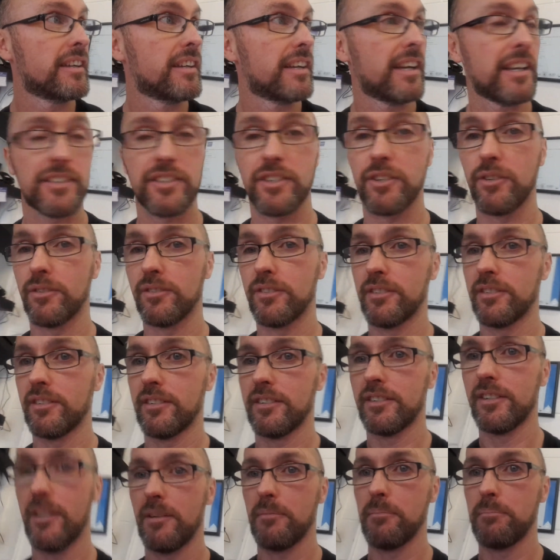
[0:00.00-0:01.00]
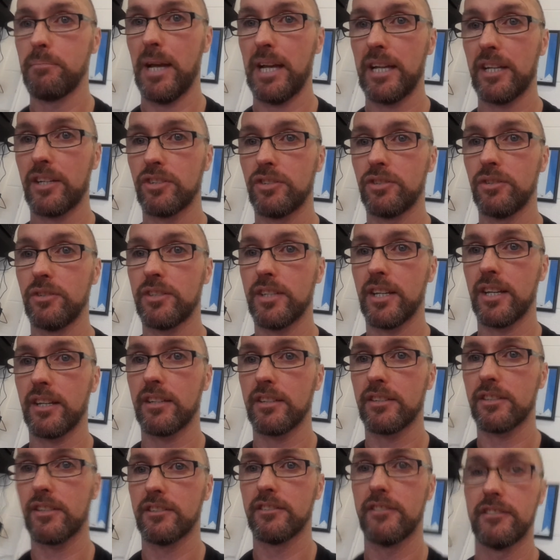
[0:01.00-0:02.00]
How's it going? Back in 2 seconds.